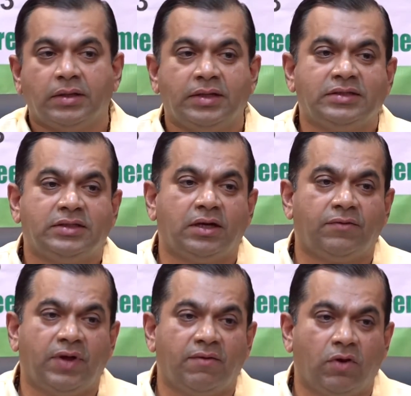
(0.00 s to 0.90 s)
this
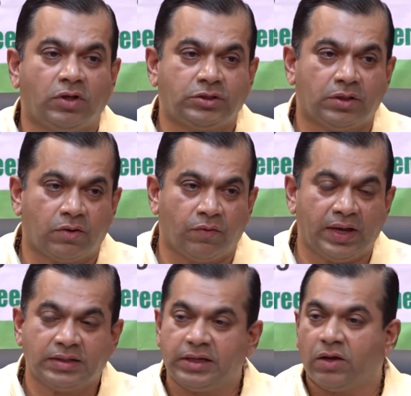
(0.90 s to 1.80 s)
year we have lost, we
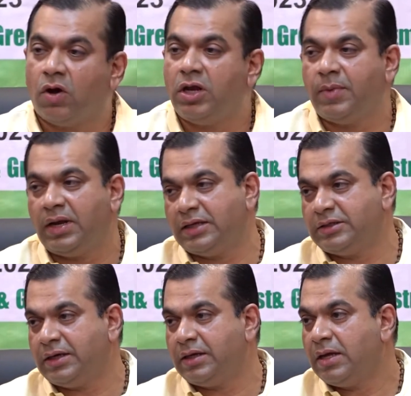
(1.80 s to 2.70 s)
can say, call him a
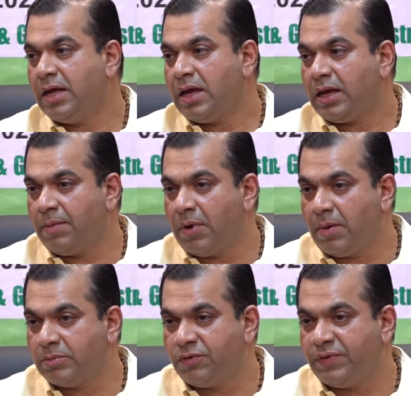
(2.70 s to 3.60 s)
legend, ki
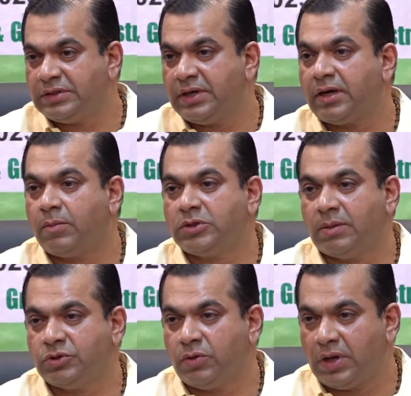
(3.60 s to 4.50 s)
babam so Vincent Rama
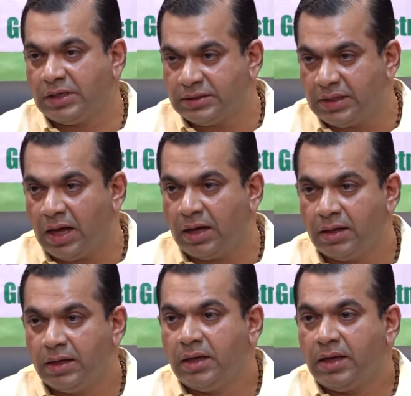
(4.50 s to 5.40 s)
Samchora
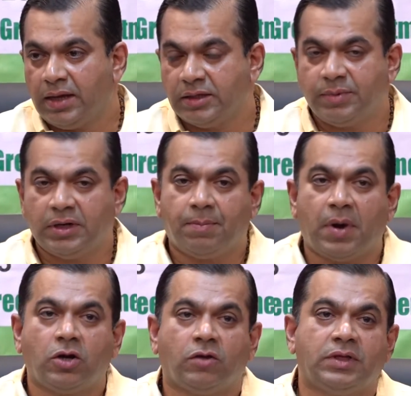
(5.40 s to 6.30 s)
Azna. He has been a
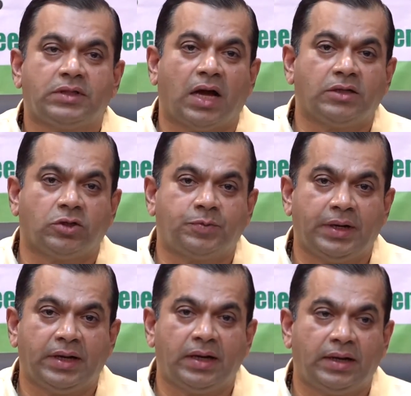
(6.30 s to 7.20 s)
part of the Taj
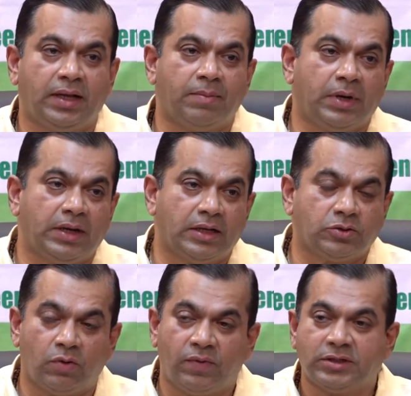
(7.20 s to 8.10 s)
hospitality, but he has
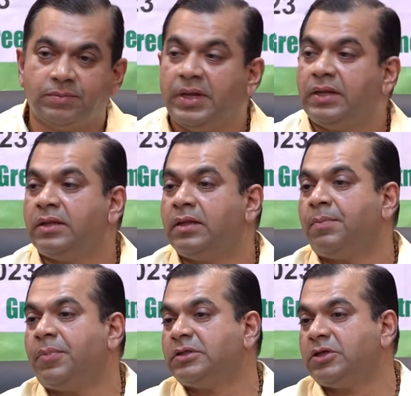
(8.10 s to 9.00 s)
always been
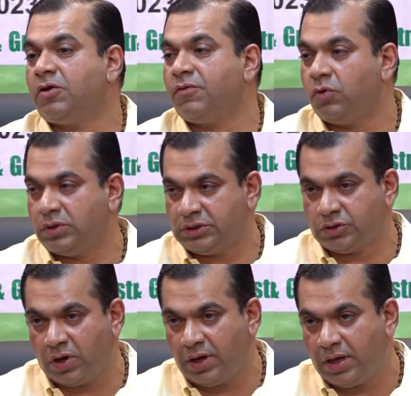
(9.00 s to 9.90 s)
the person of Goan
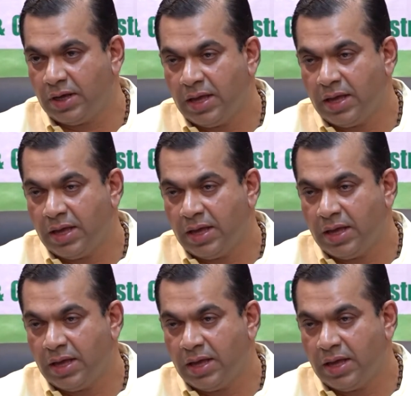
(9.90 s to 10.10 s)
soil.